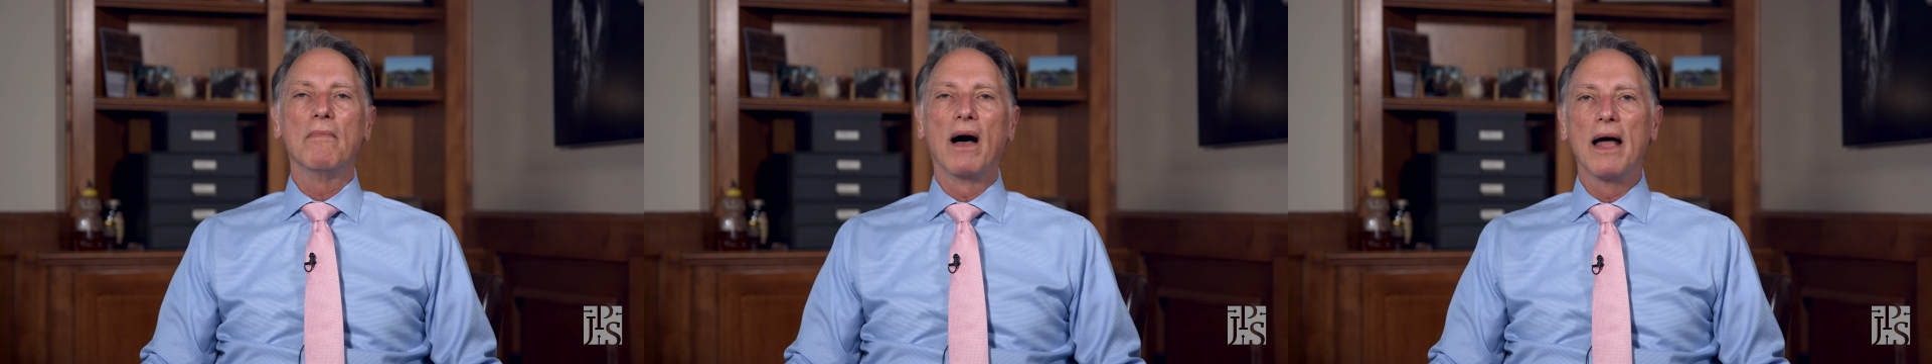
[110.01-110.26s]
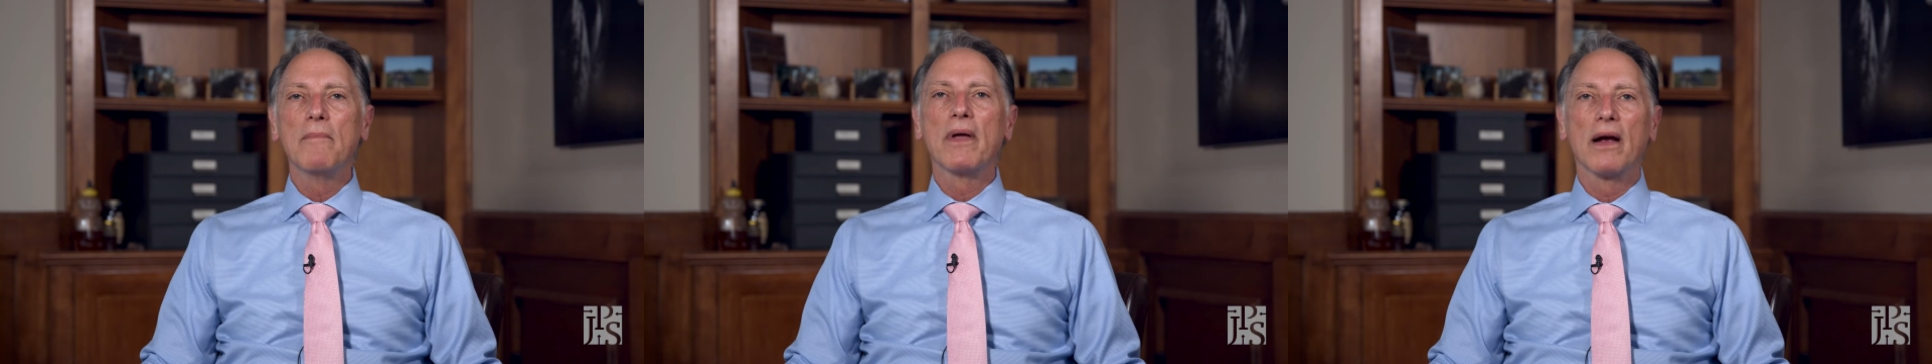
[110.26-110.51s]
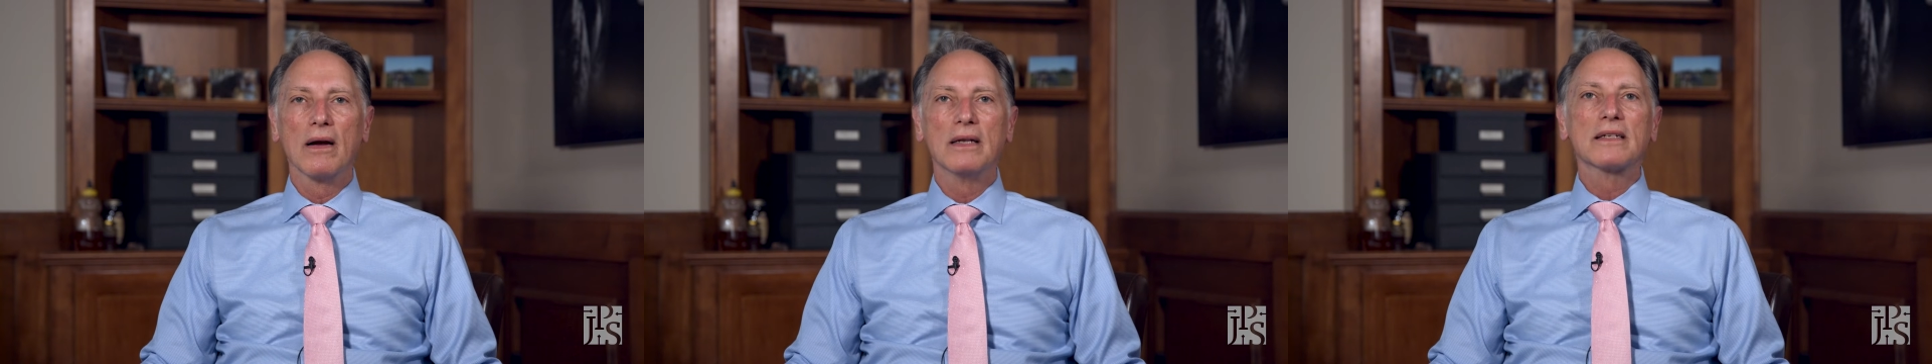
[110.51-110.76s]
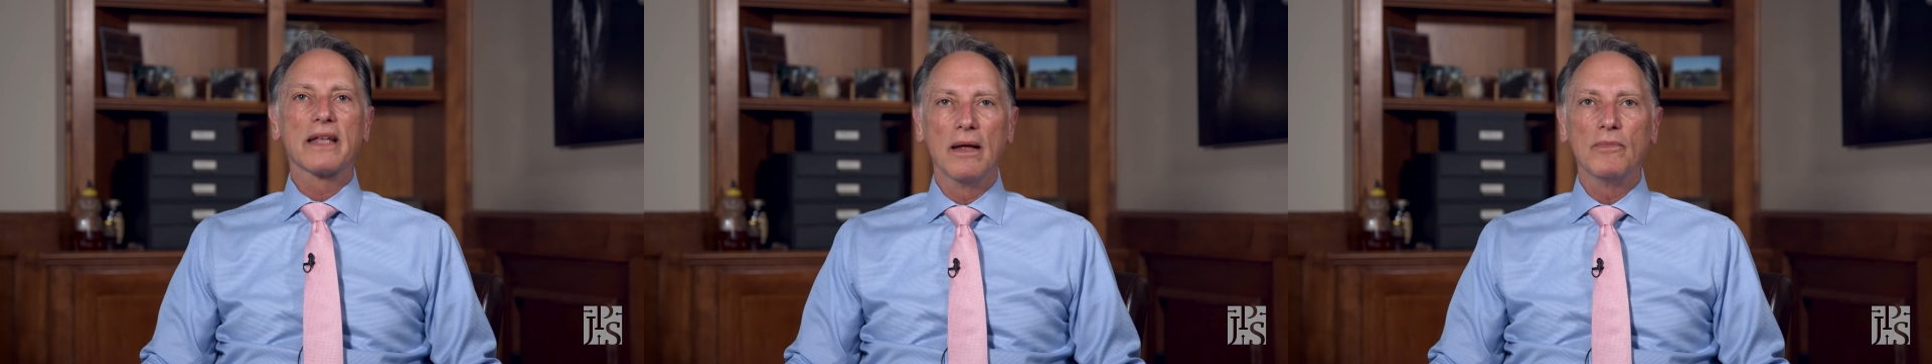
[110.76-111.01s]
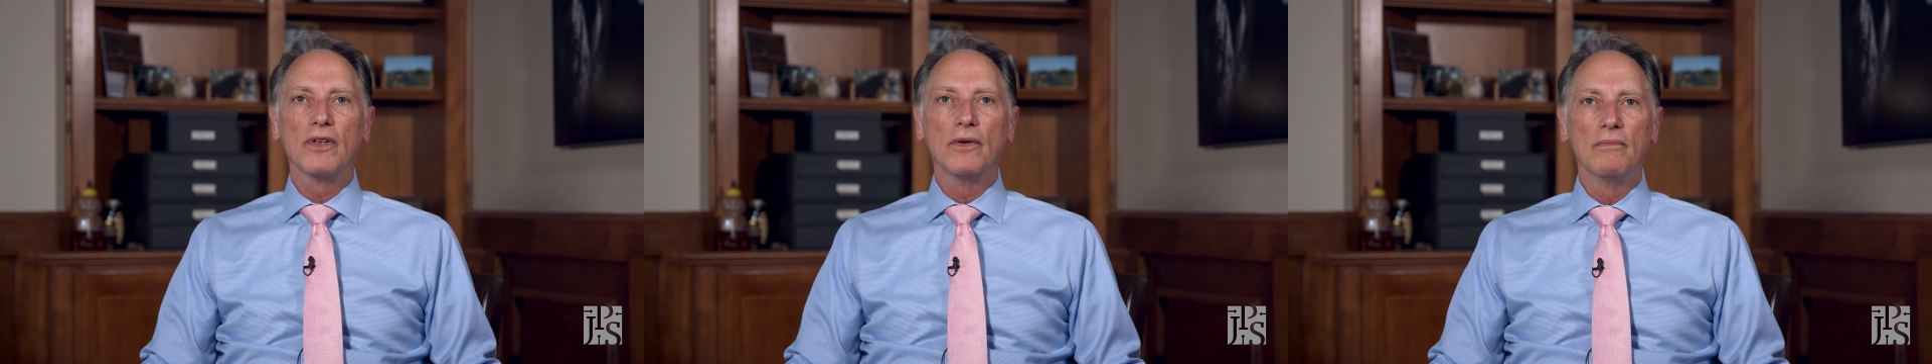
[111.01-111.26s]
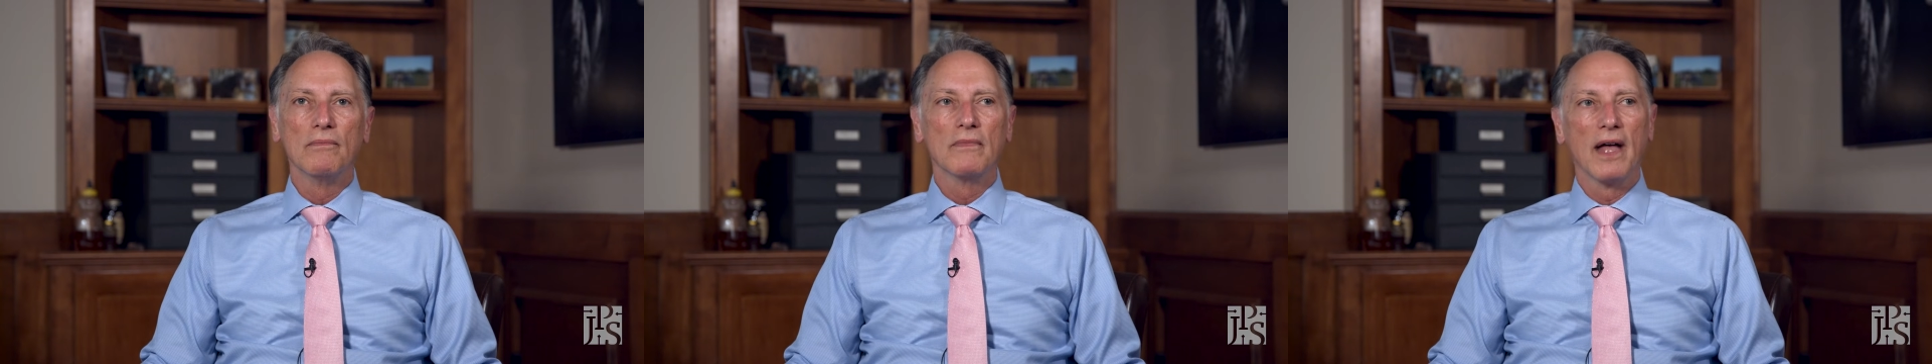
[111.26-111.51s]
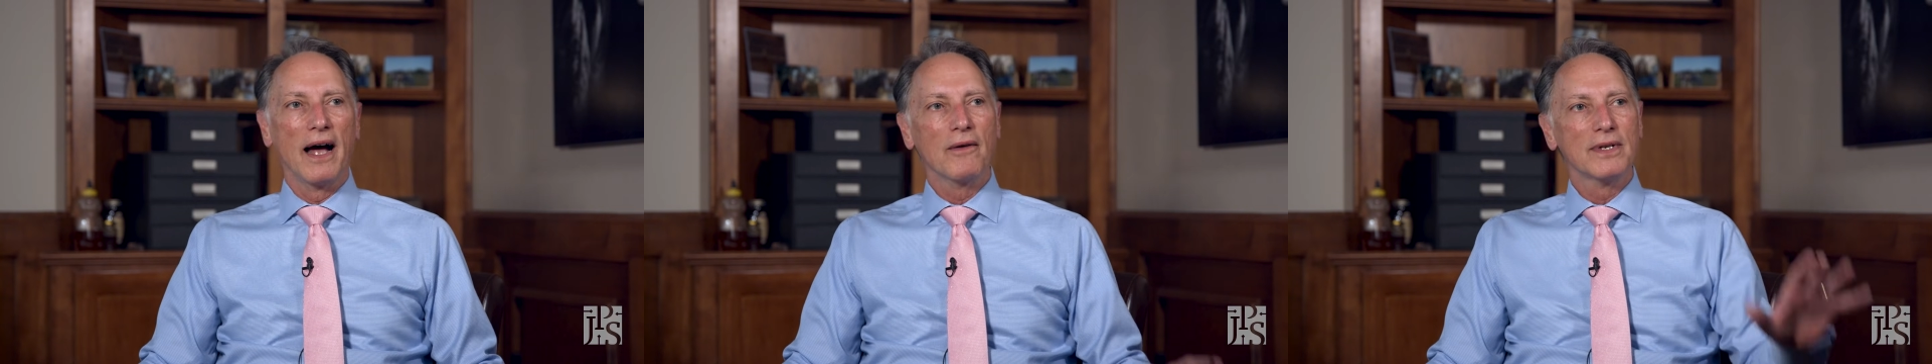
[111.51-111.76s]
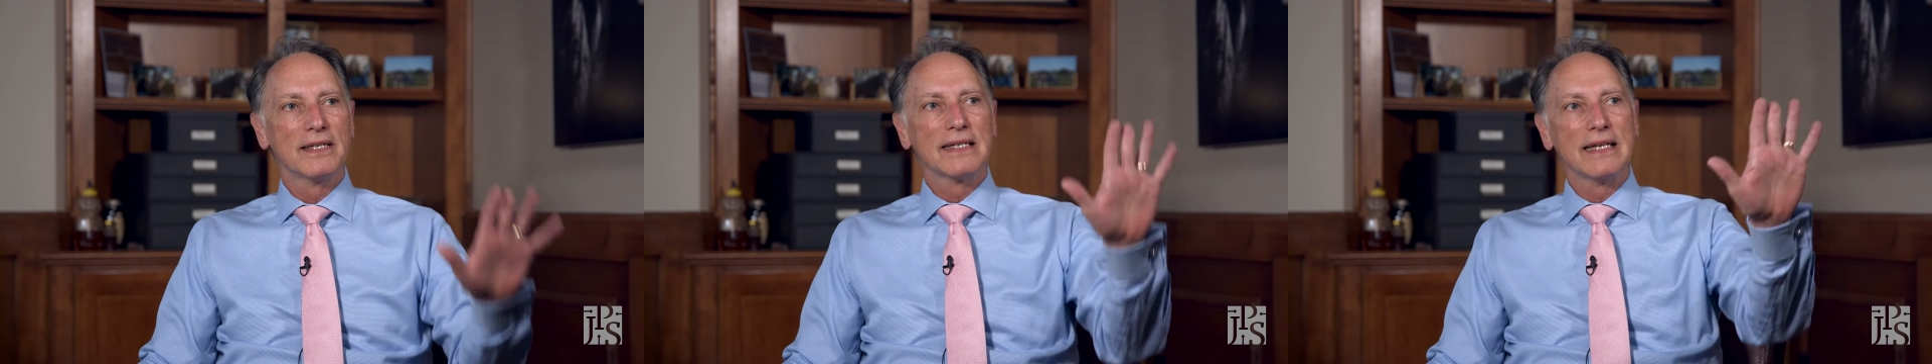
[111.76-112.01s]
my parents came to. I
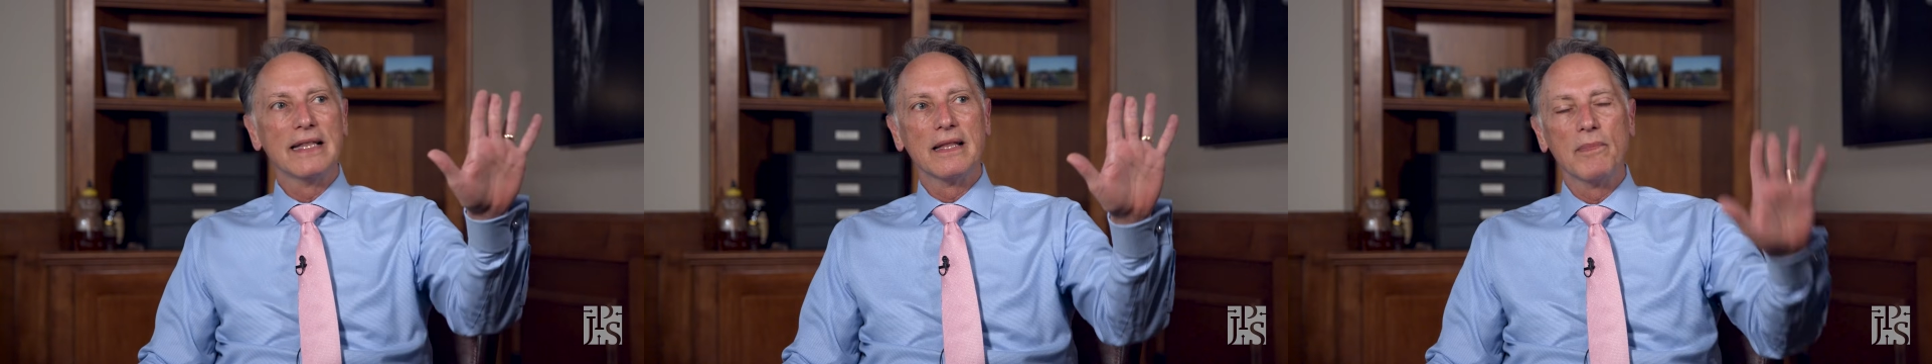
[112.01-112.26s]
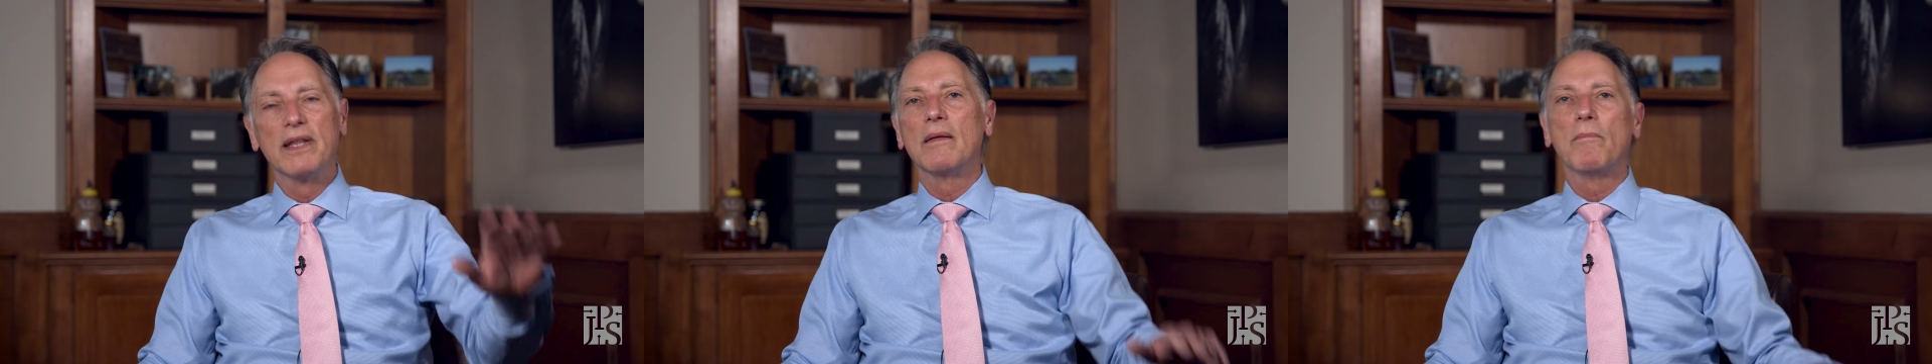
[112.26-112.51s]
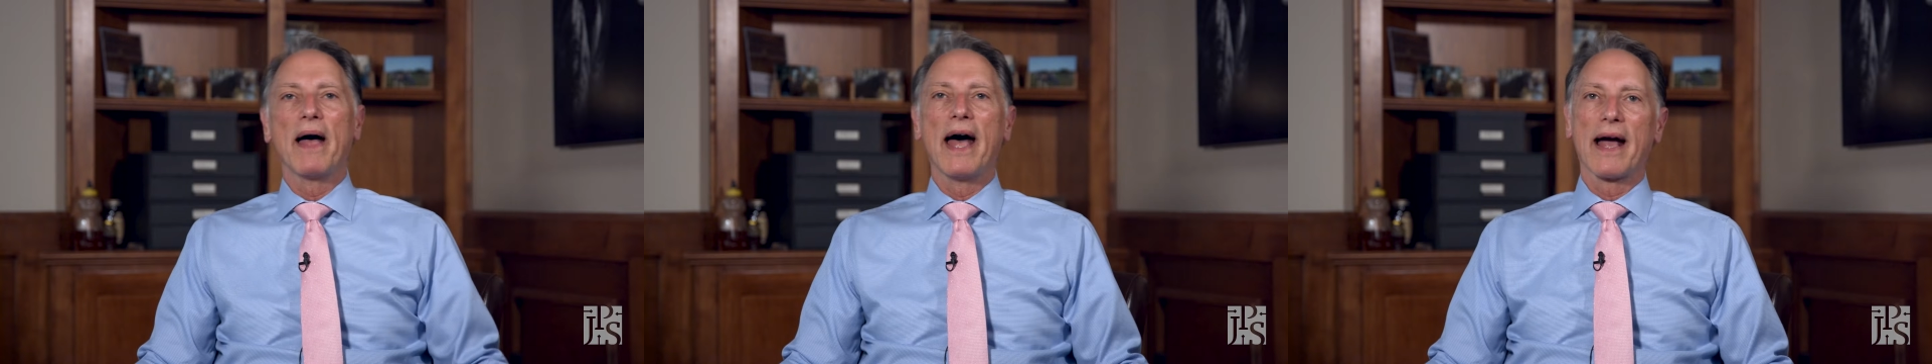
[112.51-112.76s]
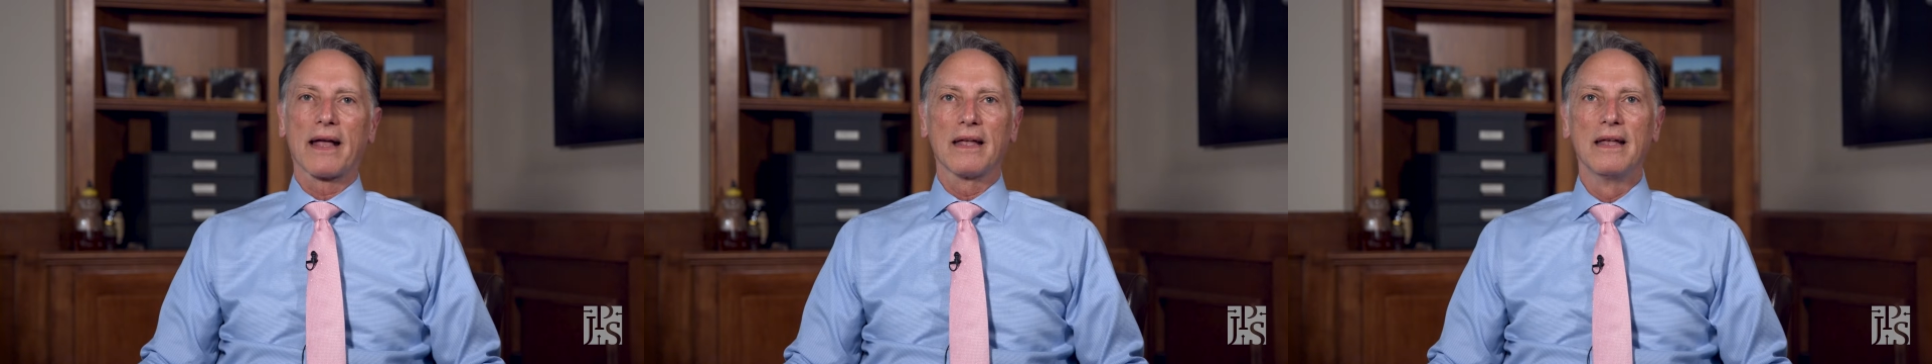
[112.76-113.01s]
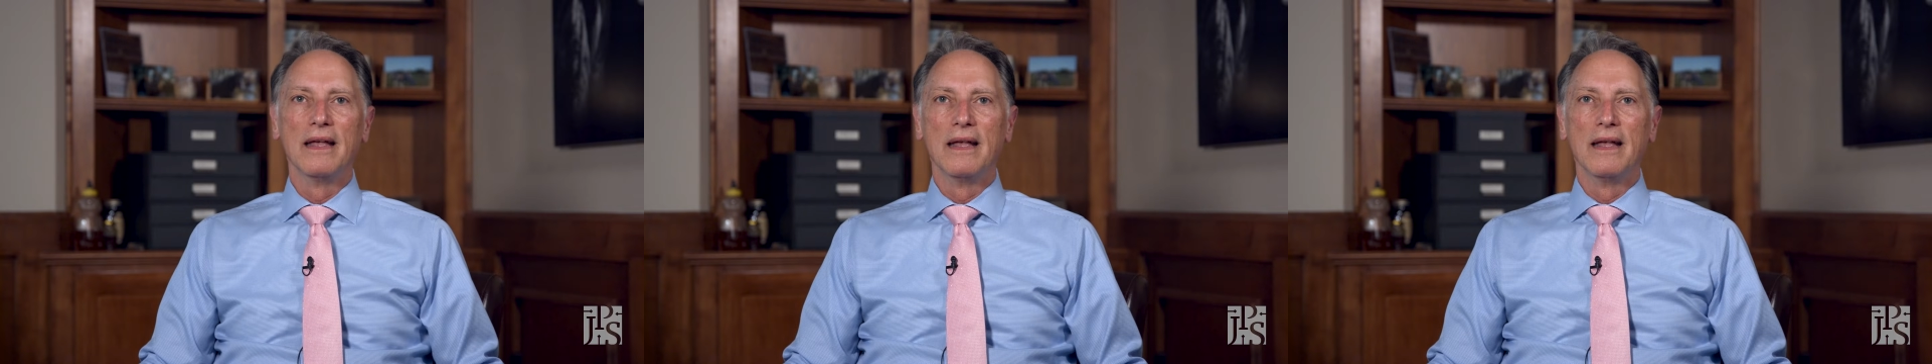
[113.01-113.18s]
would see them in the back.